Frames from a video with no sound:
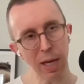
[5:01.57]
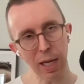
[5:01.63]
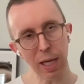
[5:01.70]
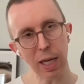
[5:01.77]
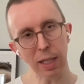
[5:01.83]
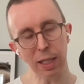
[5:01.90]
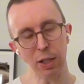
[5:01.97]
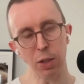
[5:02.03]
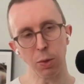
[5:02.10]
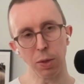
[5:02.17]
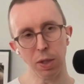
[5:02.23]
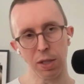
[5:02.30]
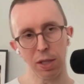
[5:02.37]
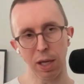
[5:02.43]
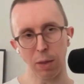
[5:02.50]
me. I need to
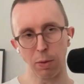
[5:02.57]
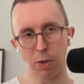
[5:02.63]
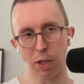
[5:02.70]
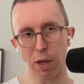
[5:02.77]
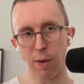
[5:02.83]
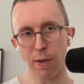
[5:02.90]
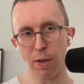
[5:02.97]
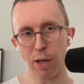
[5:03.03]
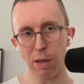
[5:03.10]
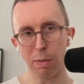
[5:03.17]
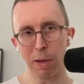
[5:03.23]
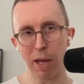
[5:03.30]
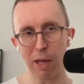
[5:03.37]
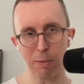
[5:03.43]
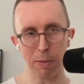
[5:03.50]
understand what's going on in the
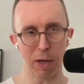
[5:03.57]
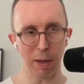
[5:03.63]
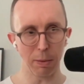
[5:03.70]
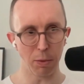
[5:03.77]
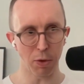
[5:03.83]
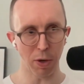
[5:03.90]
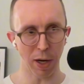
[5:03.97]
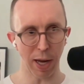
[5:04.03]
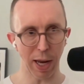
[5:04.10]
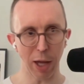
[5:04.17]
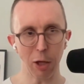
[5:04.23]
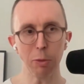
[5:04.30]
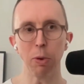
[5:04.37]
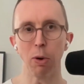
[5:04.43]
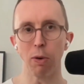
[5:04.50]
people I'm trying to
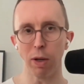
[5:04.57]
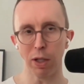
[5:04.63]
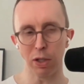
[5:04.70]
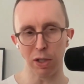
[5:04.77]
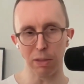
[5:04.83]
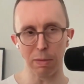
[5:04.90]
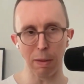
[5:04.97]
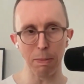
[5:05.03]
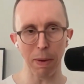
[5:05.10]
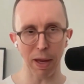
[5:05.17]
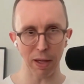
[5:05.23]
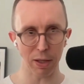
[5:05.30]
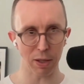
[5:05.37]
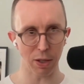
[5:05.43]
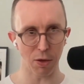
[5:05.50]
help, or at least do my
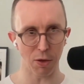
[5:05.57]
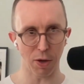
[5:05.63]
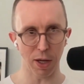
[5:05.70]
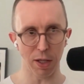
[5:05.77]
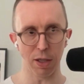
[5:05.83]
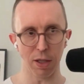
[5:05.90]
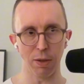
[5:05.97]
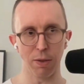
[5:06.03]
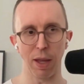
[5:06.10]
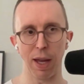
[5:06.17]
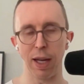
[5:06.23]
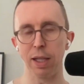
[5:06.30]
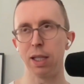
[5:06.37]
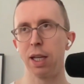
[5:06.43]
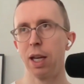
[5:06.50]
best to try and do
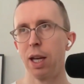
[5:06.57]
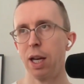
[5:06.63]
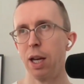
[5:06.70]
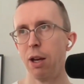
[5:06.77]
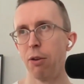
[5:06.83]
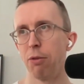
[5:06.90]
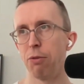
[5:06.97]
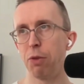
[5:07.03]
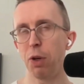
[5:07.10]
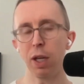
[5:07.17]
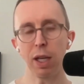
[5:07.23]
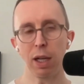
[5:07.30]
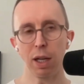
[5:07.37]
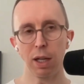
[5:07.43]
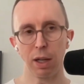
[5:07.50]
that.
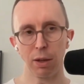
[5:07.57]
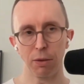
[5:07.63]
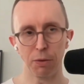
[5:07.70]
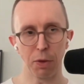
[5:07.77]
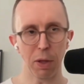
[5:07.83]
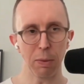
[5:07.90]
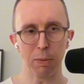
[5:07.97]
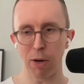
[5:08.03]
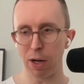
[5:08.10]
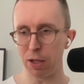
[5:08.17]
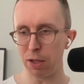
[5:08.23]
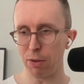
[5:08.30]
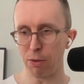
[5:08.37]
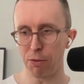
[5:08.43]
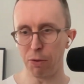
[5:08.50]
Fully alert, fully
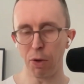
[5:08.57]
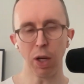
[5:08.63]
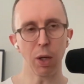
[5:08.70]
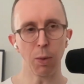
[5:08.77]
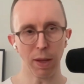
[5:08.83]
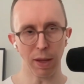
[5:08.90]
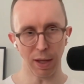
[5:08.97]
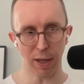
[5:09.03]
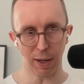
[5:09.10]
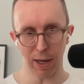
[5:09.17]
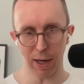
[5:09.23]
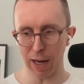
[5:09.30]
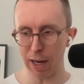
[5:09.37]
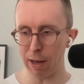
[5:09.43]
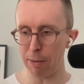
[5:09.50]
present, fully with it.
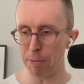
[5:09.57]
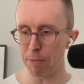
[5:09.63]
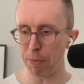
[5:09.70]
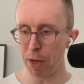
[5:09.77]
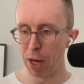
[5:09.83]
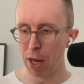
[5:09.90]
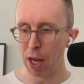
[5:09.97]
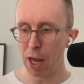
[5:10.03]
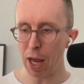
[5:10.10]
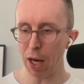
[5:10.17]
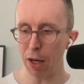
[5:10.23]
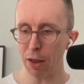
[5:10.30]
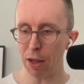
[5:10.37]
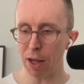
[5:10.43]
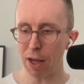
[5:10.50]
And
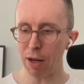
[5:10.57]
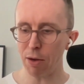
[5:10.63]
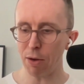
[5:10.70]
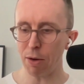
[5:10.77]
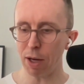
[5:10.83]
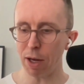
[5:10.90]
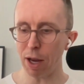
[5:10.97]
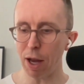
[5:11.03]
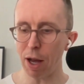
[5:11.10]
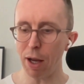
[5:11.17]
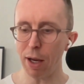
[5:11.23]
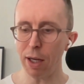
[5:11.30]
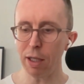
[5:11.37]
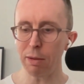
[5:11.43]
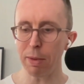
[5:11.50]
that
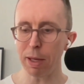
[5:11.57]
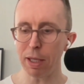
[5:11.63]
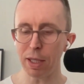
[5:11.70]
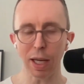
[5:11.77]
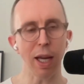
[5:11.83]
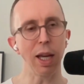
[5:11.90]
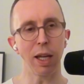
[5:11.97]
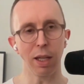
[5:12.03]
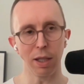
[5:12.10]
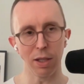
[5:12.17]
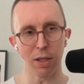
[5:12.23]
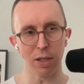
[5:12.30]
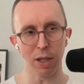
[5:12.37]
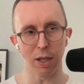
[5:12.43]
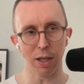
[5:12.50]
kind of
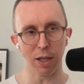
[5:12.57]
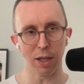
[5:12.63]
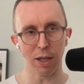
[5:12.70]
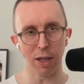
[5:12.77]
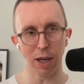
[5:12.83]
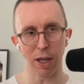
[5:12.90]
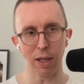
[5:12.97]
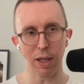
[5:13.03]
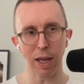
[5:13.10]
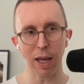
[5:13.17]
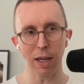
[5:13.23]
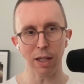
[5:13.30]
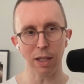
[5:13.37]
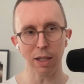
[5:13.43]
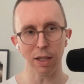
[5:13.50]
mandates that in the
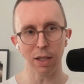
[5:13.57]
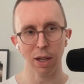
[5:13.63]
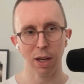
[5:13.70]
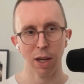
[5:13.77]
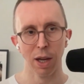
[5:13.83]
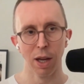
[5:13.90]
end,